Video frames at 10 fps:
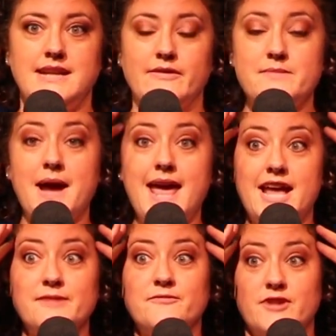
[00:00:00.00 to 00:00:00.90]
Now in my
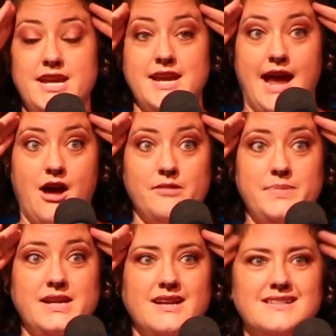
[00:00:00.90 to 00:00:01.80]
head, I'm freaking out
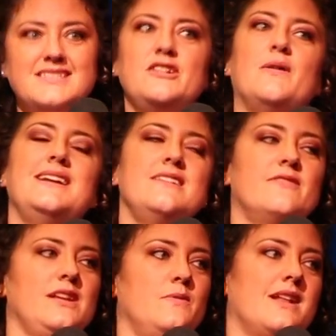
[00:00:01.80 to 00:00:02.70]
because, I
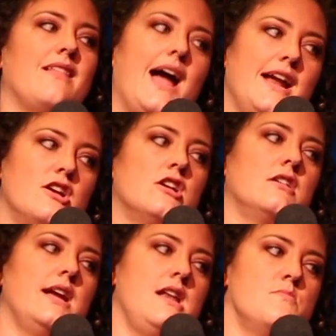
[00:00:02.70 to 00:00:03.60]
didn't really want to lie to
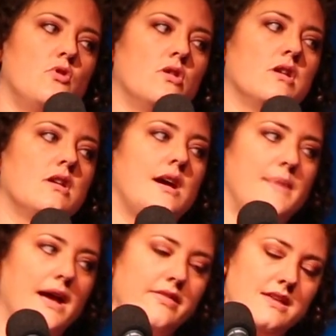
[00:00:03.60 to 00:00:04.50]
her anymore
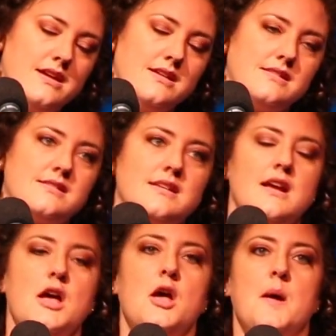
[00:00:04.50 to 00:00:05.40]
about this.
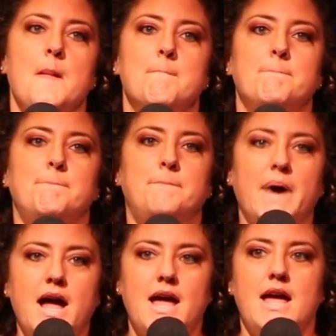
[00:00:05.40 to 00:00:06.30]

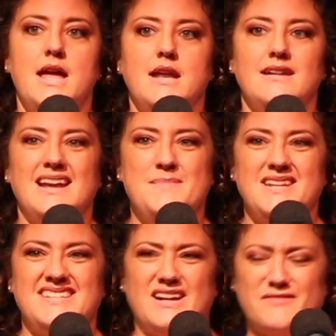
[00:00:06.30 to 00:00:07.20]
But,
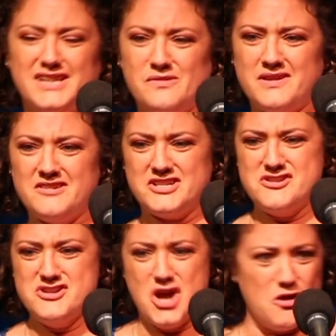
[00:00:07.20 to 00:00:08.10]
did I really want her to
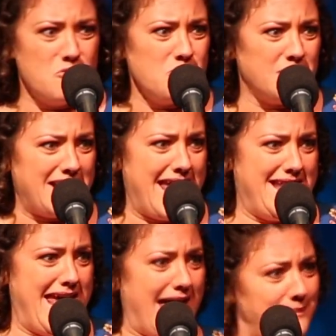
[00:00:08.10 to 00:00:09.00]
know what
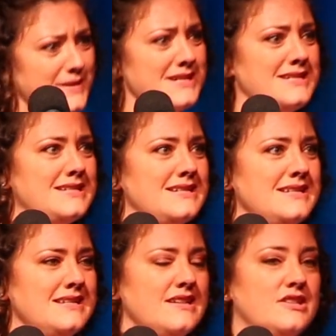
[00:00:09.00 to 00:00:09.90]
had happened?
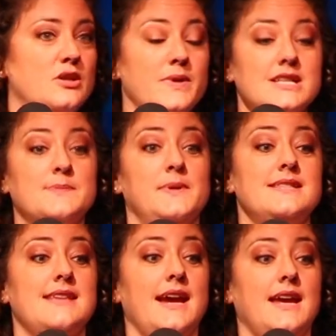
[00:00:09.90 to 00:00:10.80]
So in a
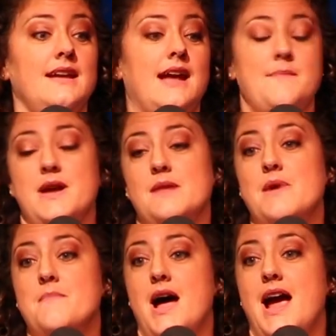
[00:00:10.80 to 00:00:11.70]
split second, I made up
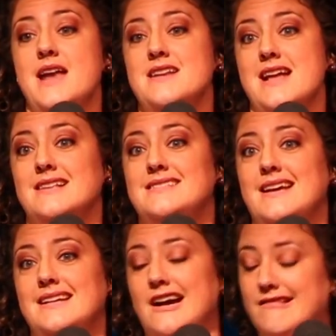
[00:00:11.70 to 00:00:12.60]
my mind and I
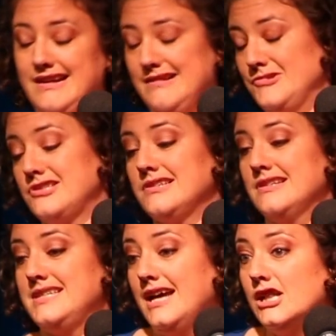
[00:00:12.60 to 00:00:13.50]
said, all right, I'm just
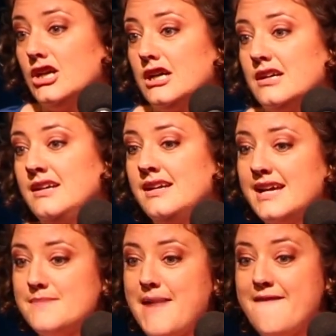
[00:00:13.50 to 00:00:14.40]
gonna tell her.
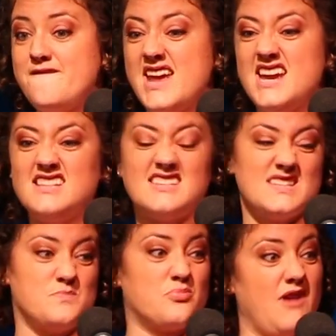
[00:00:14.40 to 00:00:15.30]
And my face,
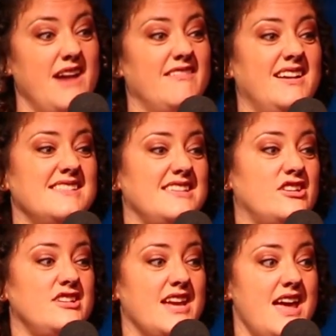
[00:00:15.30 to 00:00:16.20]
as bright red as it
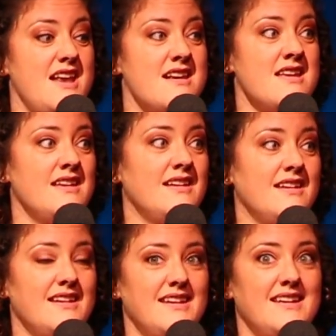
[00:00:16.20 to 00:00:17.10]
could get,
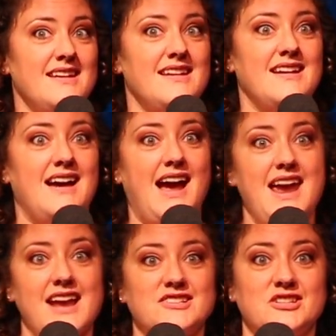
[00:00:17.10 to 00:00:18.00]

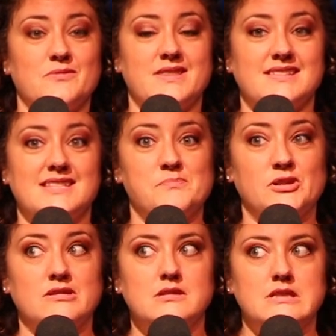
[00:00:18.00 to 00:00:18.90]
I answered with a
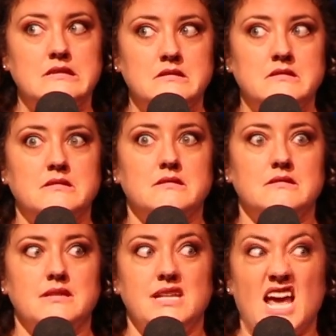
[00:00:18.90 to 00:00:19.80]
simple
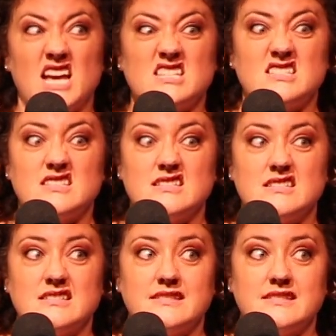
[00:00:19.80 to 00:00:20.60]
yes.